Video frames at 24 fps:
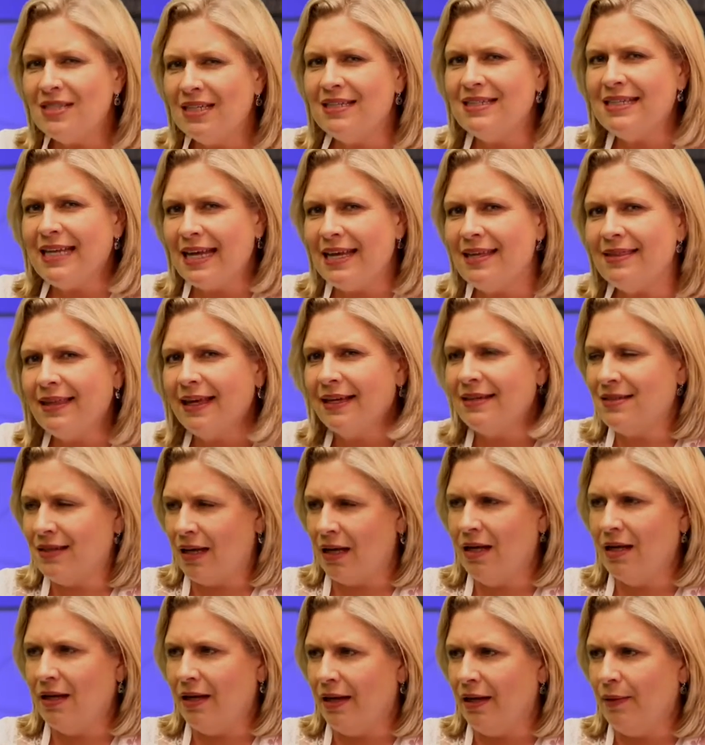to take that
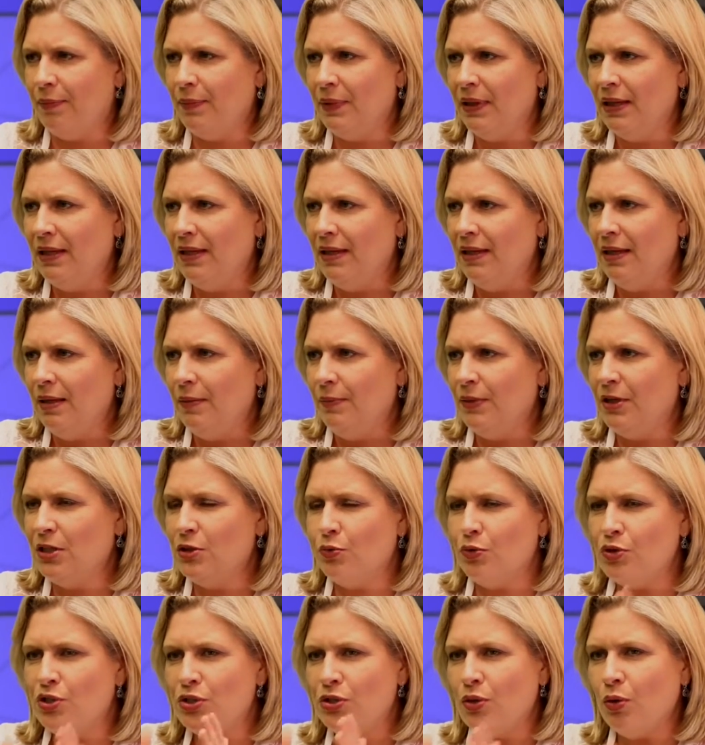time, because
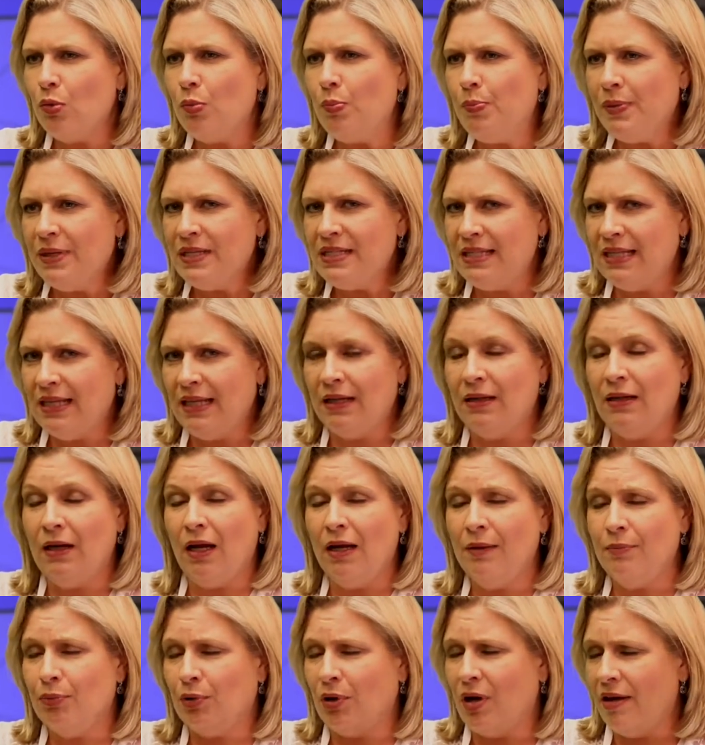we're so busy, and
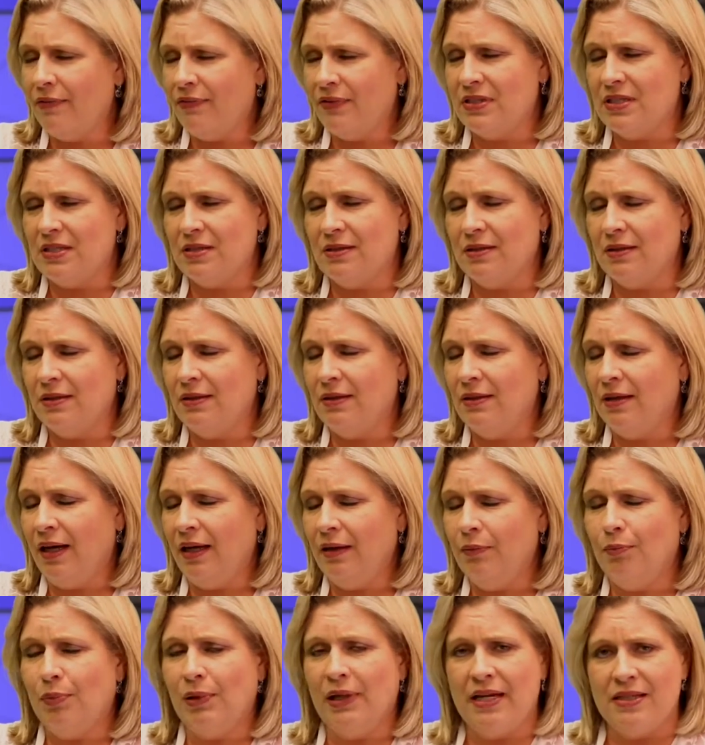nonprofits,
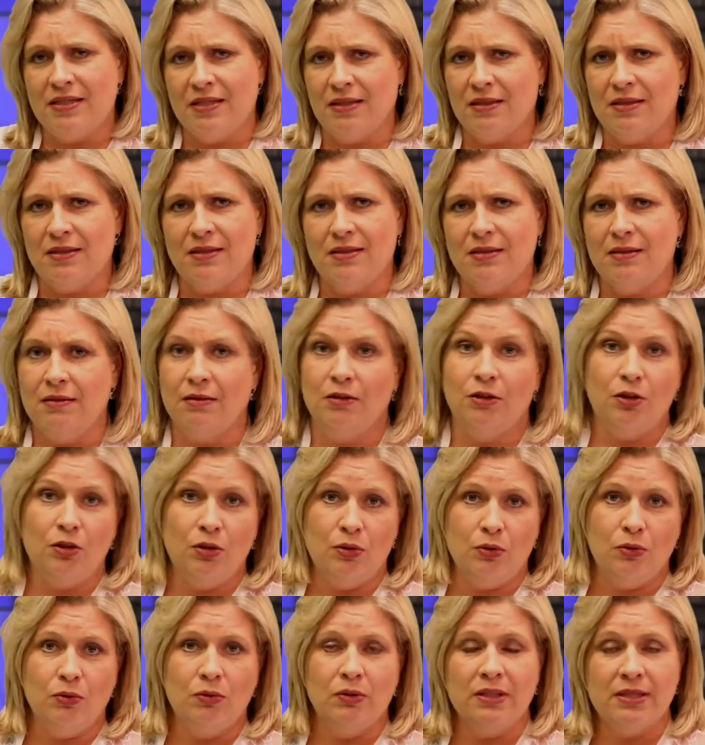God bless us,
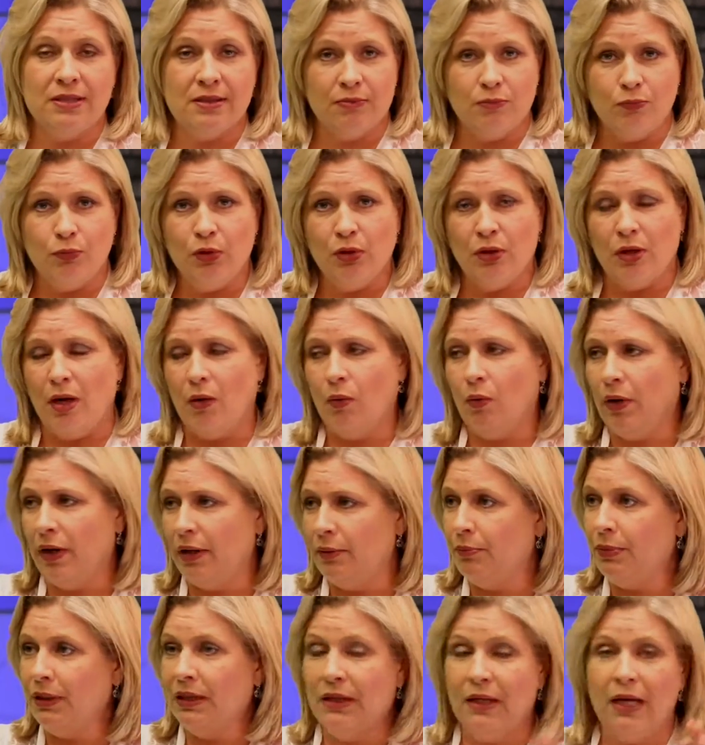you, because we're not
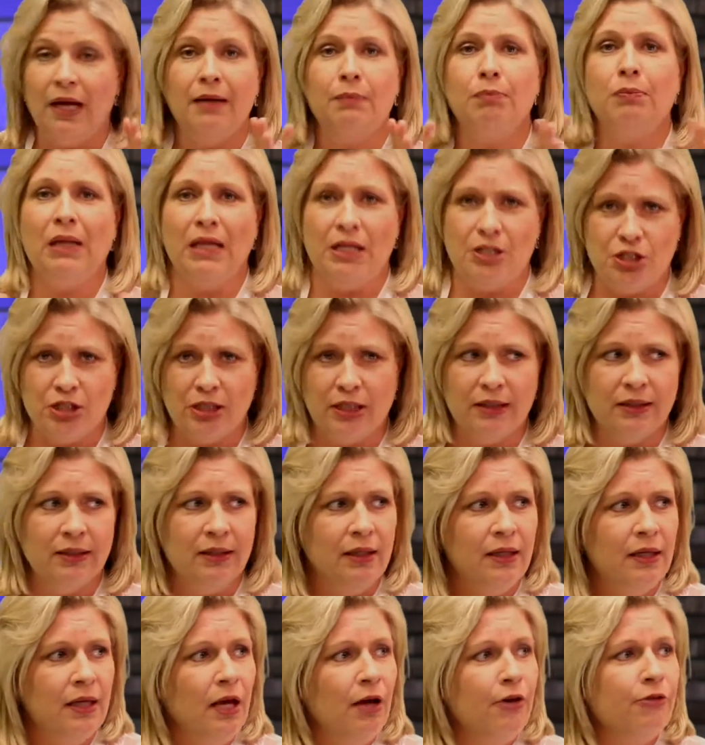one, but God bless you,
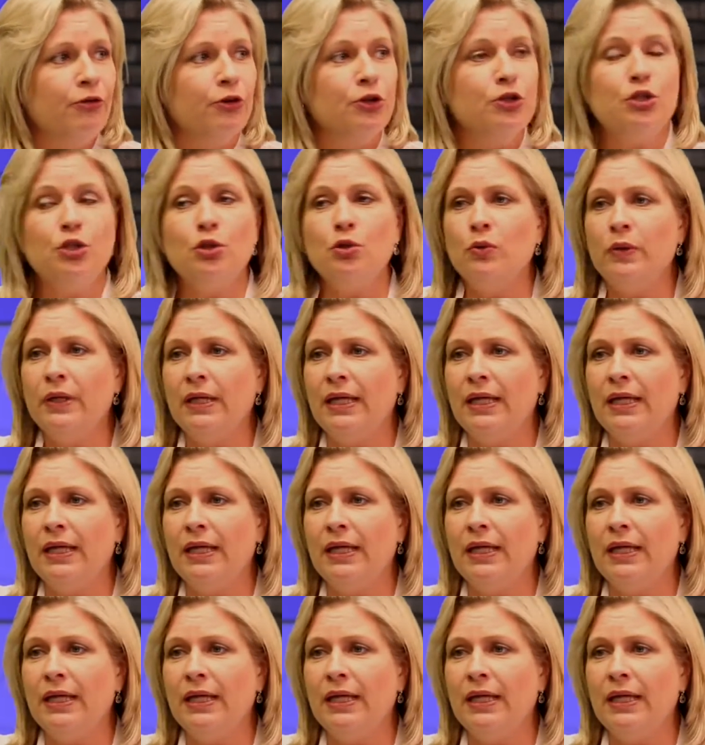for doing